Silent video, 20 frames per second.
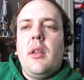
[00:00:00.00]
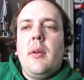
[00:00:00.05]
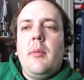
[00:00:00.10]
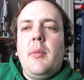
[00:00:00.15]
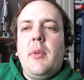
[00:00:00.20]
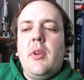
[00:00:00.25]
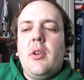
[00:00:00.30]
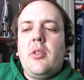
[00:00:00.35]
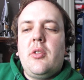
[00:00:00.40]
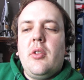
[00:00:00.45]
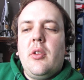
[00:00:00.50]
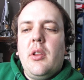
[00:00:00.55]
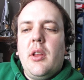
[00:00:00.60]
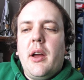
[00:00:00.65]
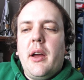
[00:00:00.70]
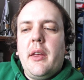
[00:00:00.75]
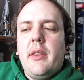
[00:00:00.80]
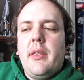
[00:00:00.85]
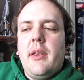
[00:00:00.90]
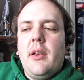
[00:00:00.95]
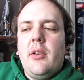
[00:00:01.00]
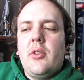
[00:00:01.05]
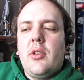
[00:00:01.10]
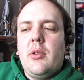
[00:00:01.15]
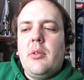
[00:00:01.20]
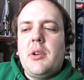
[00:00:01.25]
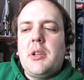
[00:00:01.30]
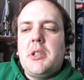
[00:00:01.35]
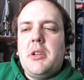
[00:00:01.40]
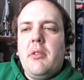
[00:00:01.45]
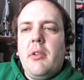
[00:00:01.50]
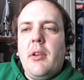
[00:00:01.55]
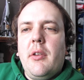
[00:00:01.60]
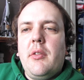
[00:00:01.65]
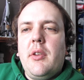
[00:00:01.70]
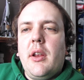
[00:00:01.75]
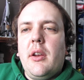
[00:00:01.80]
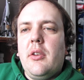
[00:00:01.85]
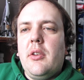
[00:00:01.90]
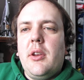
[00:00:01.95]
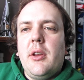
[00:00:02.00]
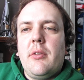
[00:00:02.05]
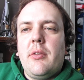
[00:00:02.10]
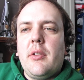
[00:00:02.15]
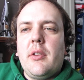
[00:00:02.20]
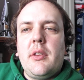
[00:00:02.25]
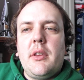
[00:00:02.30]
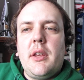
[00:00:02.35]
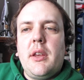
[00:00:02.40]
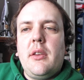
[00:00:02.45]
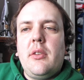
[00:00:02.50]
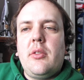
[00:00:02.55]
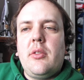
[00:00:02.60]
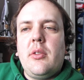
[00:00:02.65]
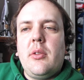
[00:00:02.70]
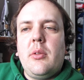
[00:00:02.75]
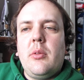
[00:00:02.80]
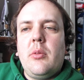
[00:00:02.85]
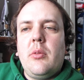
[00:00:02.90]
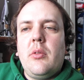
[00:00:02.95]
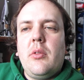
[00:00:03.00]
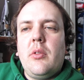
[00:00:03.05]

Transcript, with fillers: I mean, there's a lot of things I wish I would have done differently, so